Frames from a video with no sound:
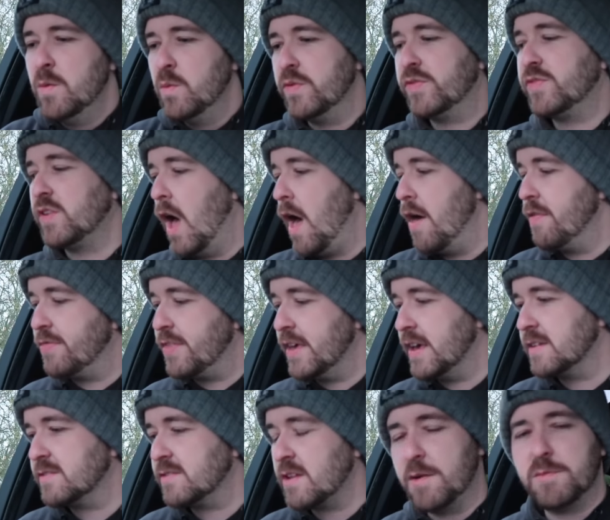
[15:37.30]
with certain
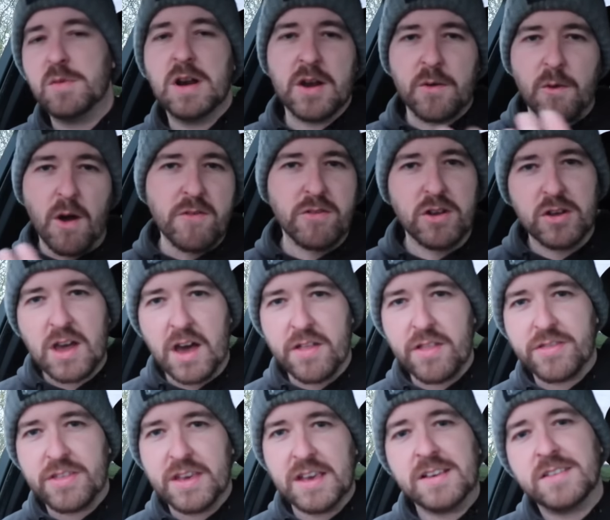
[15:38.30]
things. I'm willing to overlook
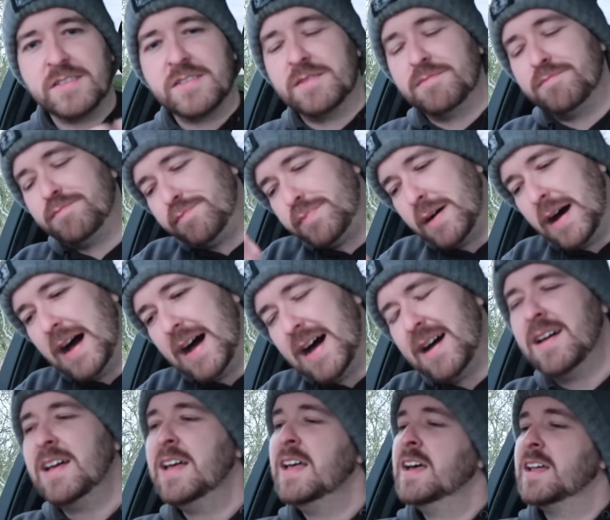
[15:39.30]
other things,
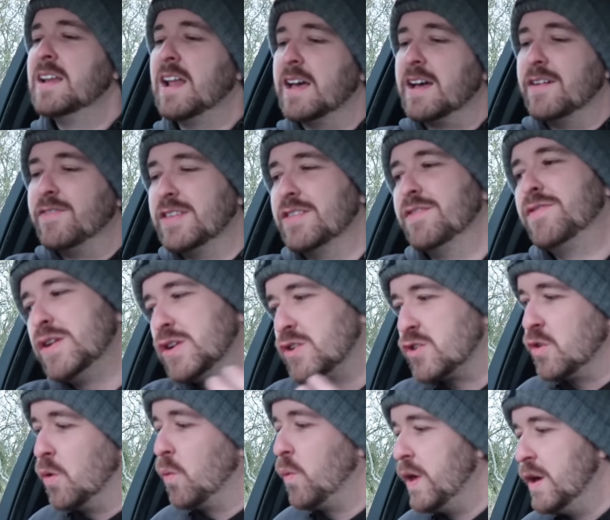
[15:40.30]
but like I think the finish
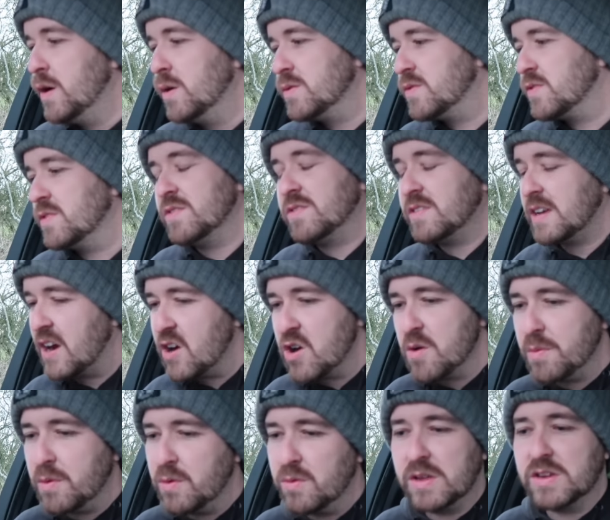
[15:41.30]
on the wheels,
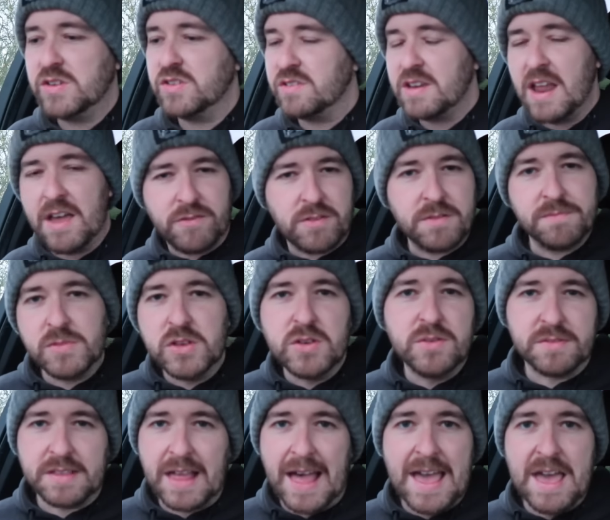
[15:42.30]
terrible. They should never
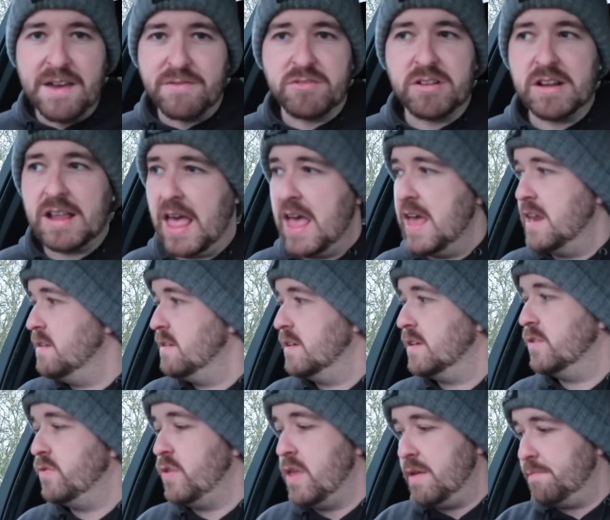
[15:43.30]
use that ever
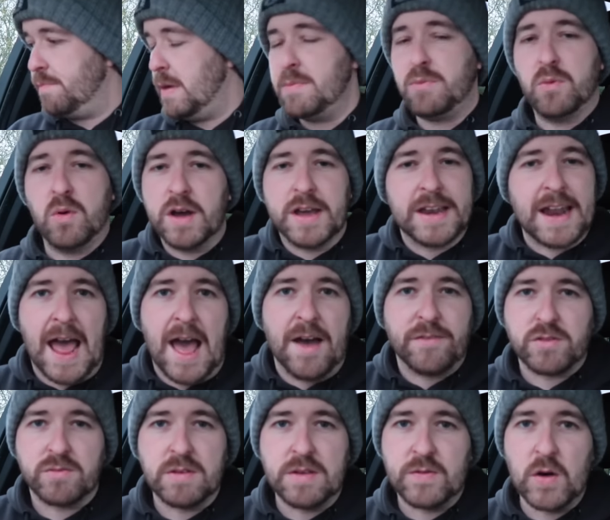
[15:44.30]
again. People are going to
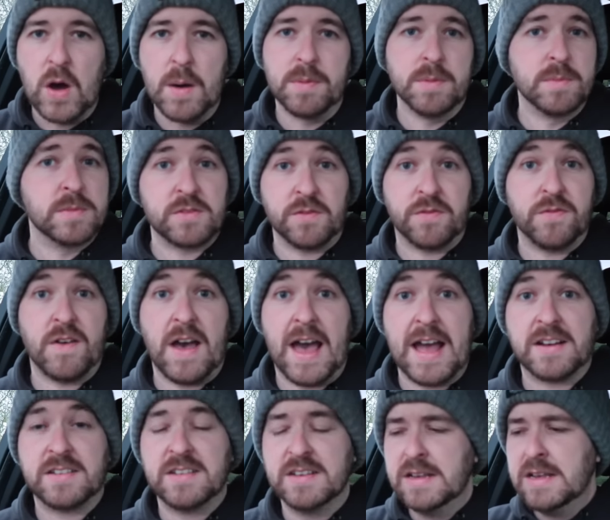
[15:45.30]
have to refurb them, it's a
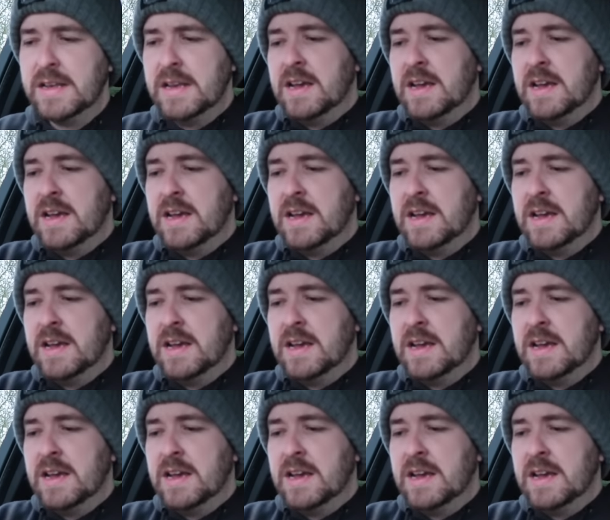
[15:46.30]
fact.